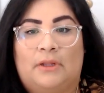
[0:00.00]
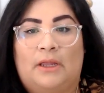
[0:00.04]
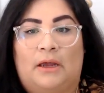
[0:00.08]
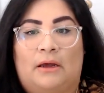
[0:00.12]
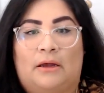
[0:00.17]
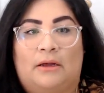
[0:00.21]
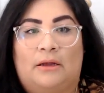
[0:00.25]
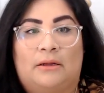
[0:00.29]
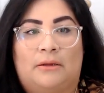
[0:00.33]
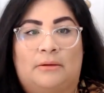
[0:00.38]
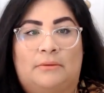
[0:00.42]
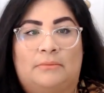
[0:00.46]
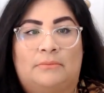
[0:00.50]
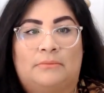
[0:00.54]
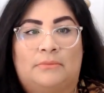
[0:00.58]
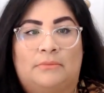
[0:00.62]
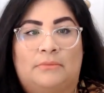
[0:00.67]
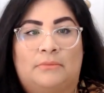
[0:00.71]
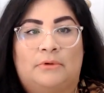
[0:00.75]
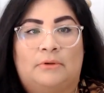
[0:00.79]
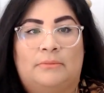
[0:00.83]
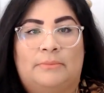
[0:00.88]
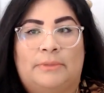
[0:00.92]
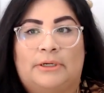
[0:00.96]
Um,
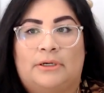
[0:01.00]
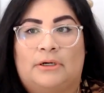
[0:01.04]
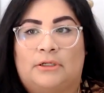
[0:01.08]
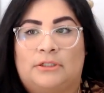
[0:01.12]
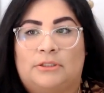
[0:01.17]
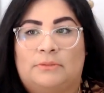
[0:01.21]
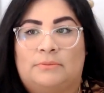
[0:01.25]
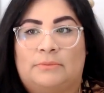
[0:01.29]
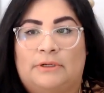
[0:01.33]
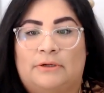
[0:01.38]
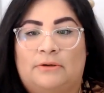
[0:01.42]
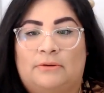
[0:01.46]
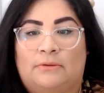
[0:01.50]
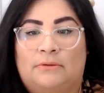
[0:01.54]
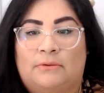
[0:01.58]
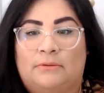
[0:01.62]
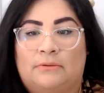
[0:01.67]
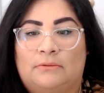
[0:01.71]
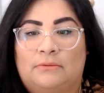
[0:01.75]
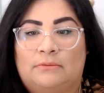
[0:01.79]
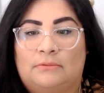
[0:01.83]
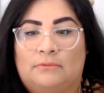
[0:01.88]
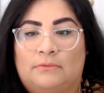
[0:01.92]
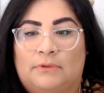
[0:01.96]
oh my gosh, my
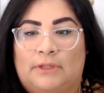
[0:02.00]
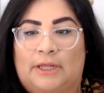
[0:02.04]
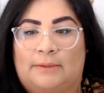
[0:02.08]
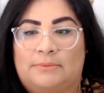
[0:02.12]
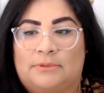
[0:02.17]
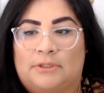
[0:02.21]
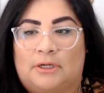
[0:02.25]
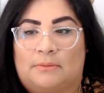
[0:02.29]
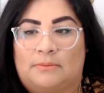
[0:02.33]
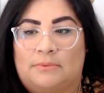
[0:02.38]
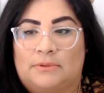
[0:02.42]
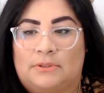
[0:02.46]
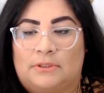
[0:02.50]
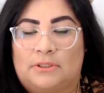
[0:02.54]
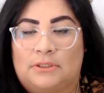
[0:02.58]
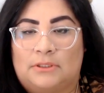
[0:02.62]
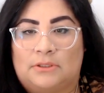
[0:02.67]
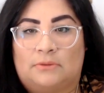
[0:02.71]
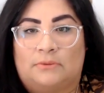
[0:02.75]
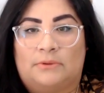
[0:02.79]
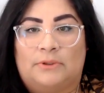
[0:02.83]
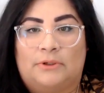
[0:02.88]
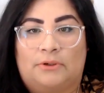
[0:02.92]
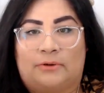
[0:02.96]
whole laptop is
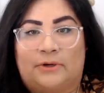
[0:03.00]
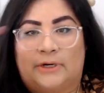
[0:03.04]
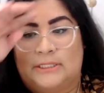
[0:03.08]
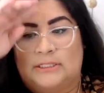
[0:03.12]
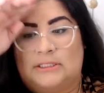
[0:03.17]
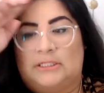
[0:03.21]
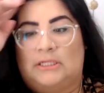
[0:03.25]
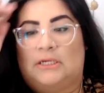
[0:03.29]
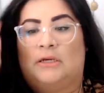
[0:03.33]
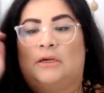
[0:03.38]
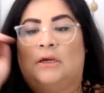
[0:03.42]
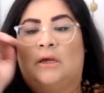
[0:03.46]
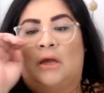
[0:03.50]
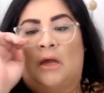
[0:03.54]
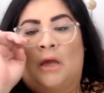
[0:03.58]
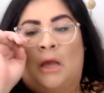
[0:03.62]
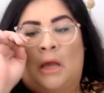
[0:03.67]
just going crazy.